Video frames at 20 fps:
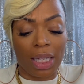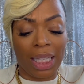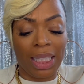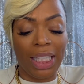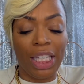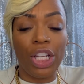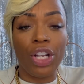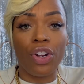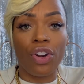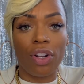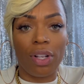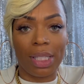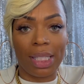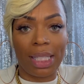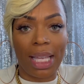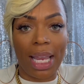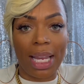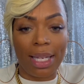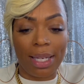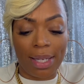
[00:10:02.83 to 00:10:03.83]
clean girl
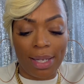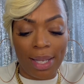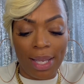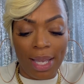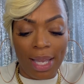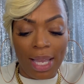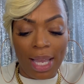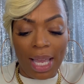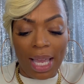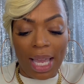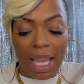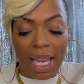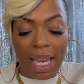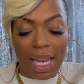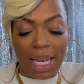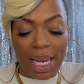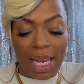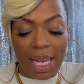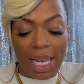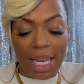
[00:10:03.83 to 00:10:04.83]
scent.
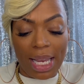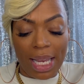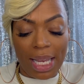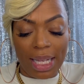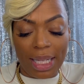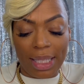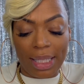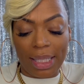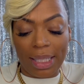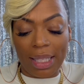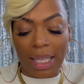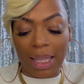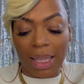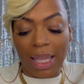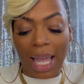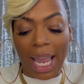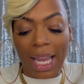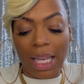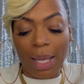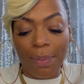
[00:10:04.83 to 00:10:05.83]
It is
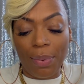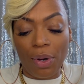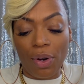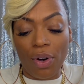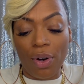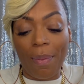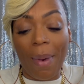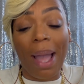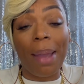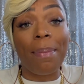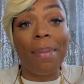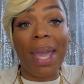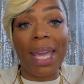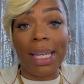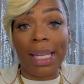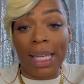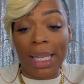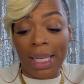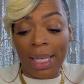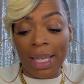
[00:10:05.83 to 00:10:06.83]
likable by
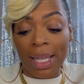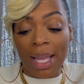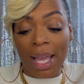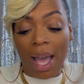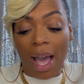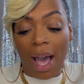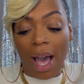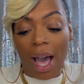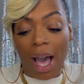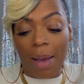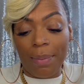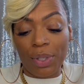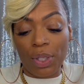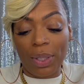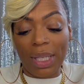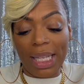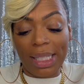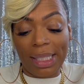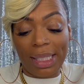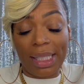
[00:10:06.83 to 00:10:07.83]
many. So
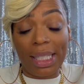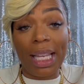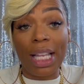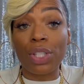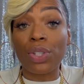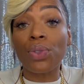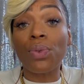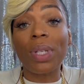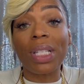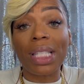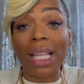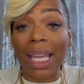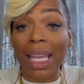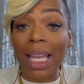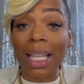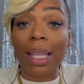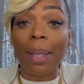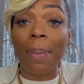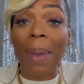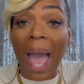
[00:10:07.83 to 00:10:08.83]
let's see as soon as I
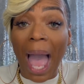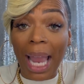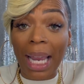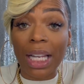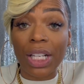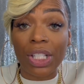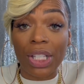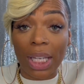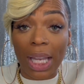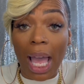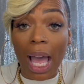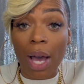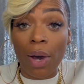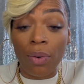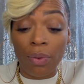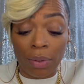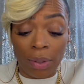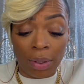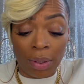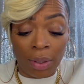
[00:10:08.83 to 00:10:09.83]
get the packaging
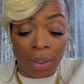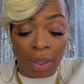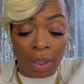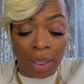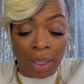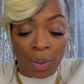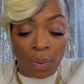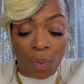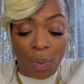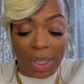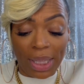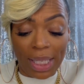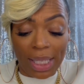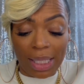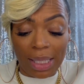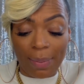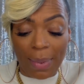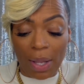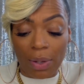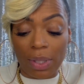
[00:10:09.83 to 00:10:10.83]
out what
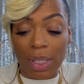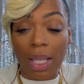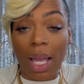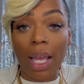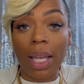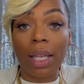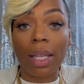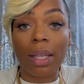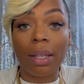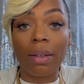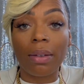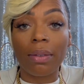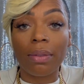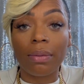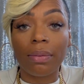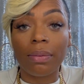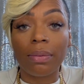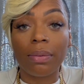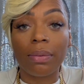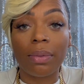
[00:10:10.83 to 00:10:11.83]
this smells like.
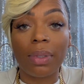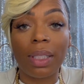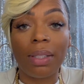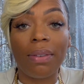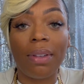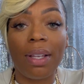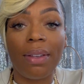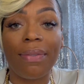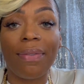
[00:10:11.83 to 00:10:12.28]
In